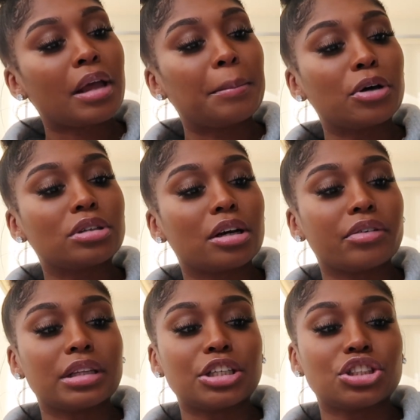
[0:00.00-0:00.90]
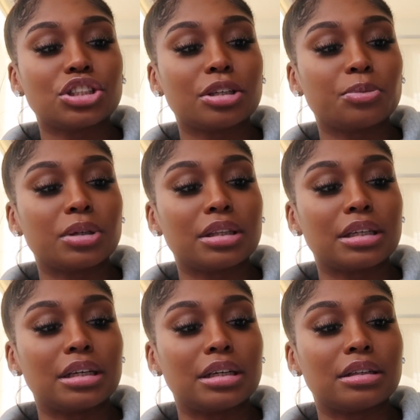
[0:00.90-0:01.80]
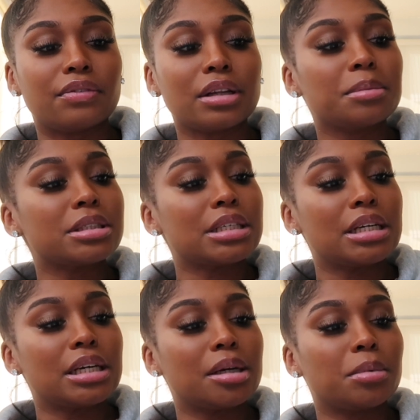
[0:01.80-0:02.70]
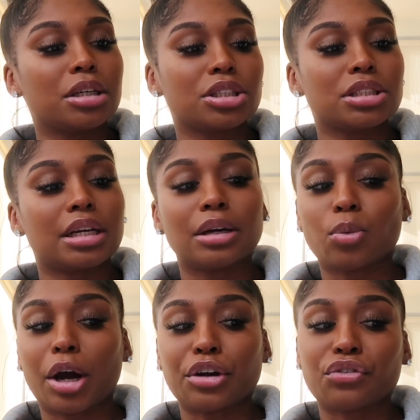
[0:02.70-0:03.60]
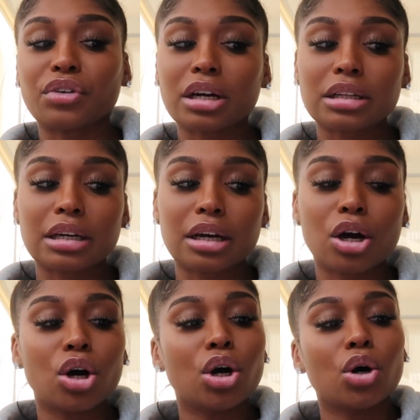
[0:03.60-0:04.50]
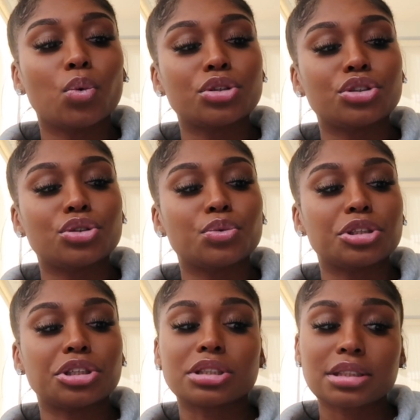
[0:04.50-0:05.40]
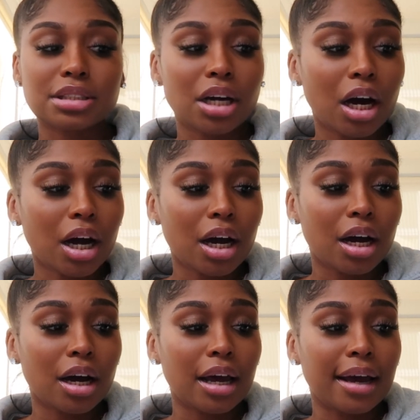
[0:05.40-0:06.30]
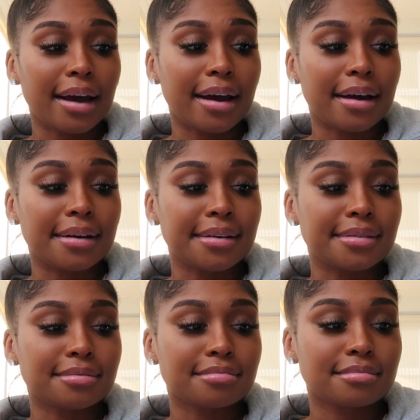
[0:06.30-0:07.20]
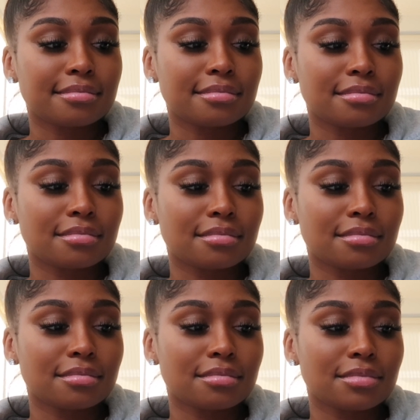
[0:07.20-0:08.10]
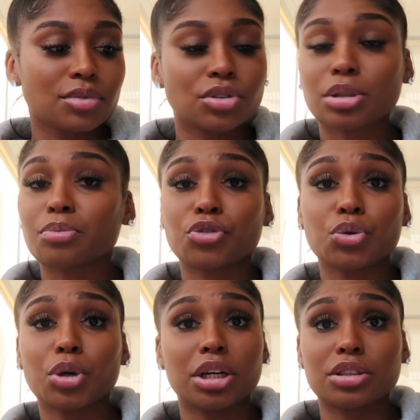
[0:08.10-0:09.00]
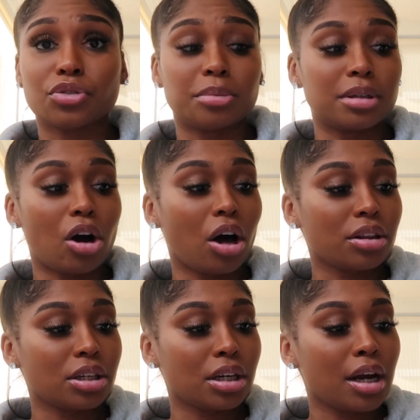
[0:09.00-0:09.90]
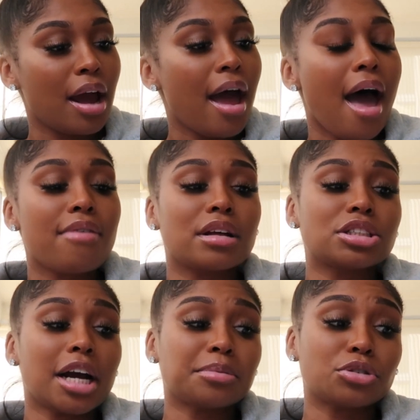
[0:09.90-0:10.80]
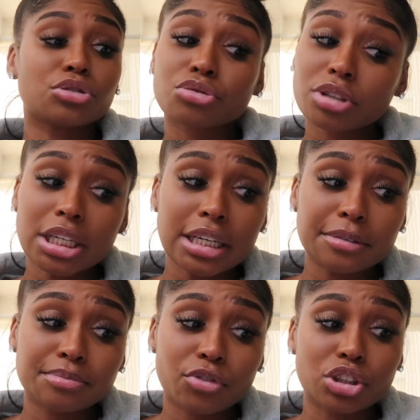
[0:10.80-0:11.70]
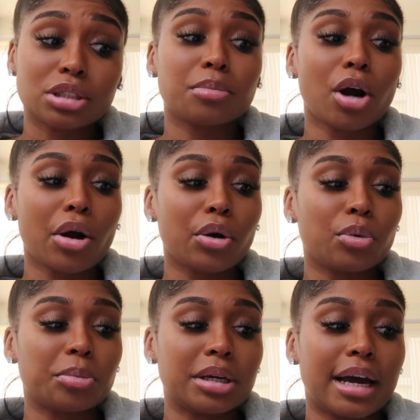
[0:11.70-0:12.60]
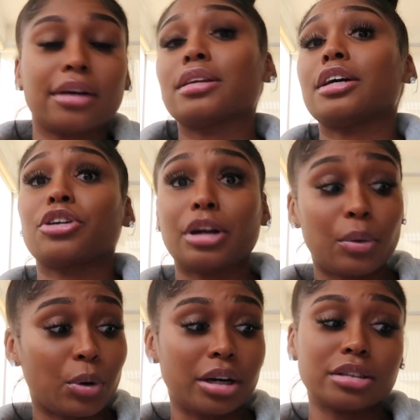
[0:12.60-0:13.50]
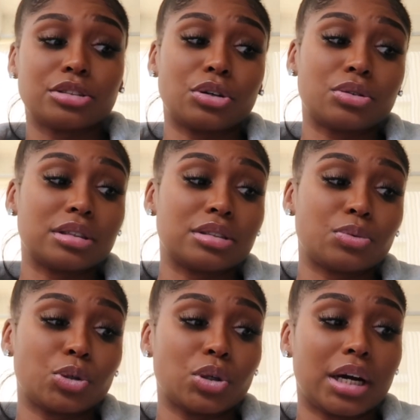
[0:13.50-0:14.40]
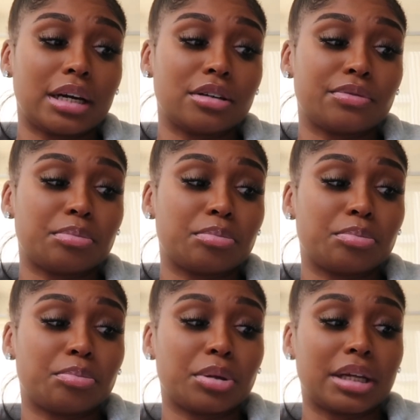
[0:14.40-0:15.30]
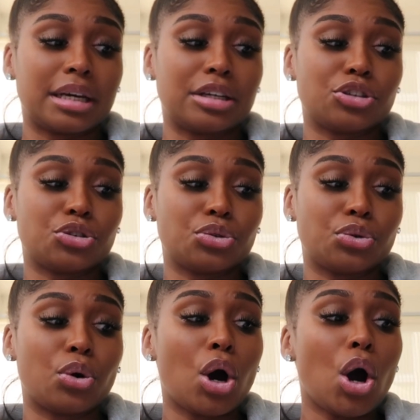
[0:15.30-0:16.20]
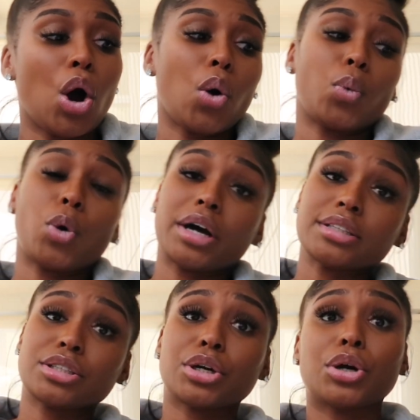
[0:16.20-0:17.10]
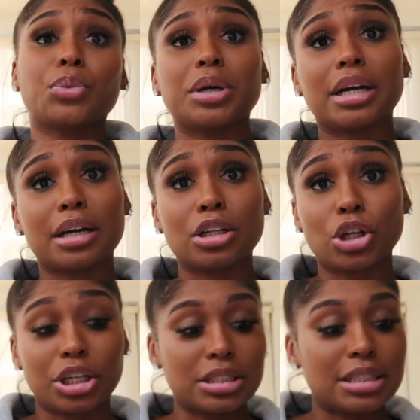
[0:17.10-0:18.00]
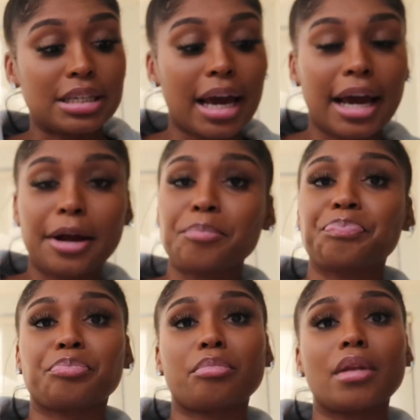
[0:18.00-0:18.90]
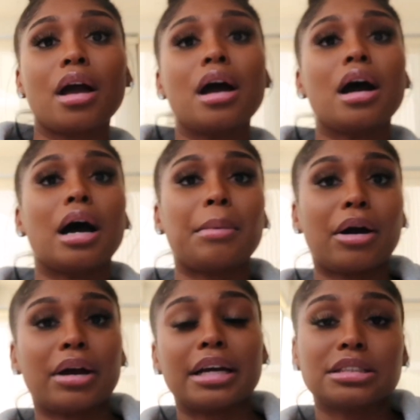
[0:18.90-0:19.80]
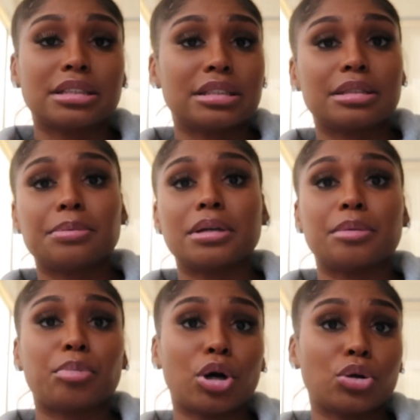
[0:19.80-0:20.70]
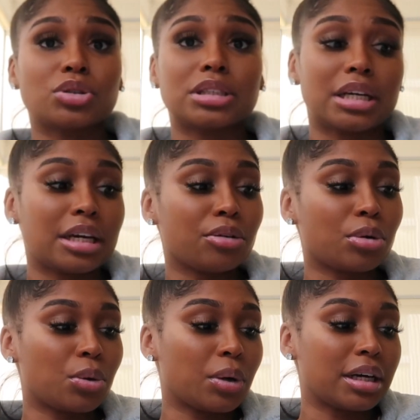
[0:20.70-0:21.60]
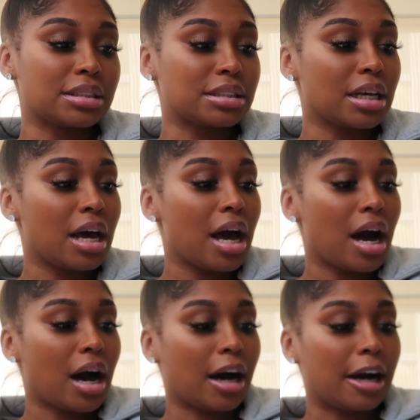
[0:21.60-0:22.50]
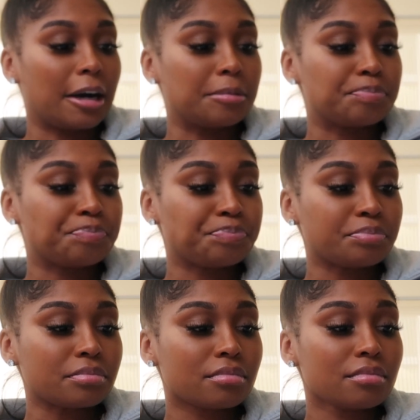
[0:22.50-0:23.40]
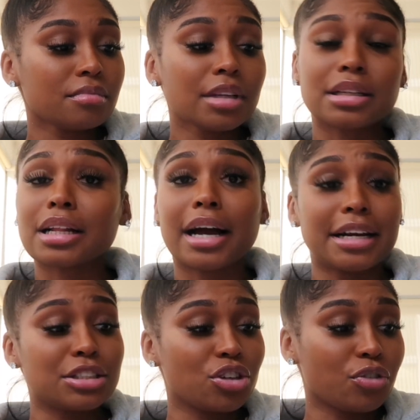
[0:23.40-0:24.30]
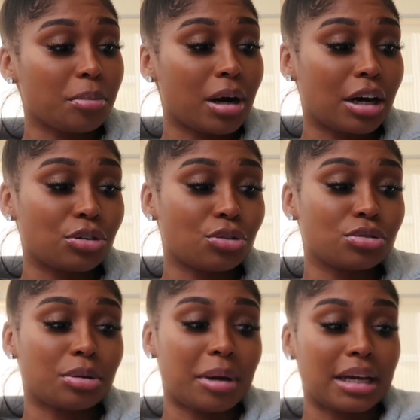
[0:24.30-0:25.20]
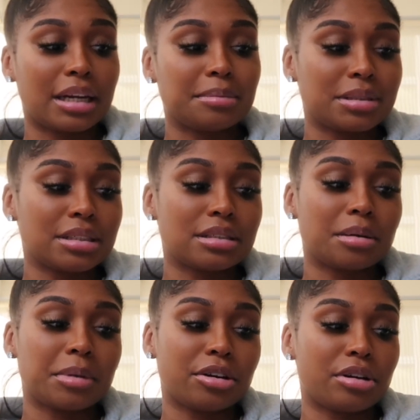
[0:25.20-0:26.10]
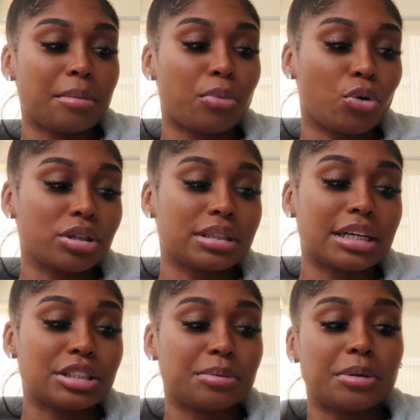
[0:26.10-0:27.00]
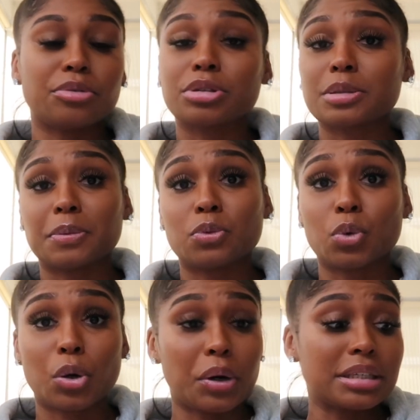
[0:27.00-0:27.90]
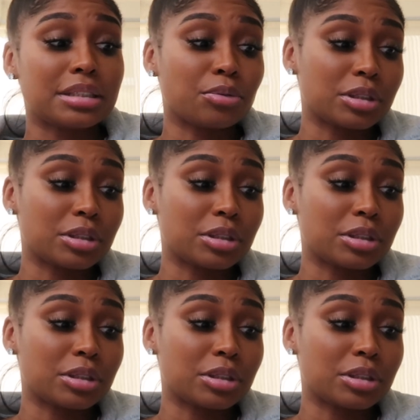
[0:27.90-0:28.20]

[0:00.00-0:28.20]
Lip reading: building a relationship with the development team, understanding why you're failing, what to do when you're stuck, and some few words from the author. And then chapter 3 for tomorrow will be how the internet works. So this will kind of play into what we learned today about HTTP post and GET requests, the client server model, domain name system, internet ports, HTTP requests and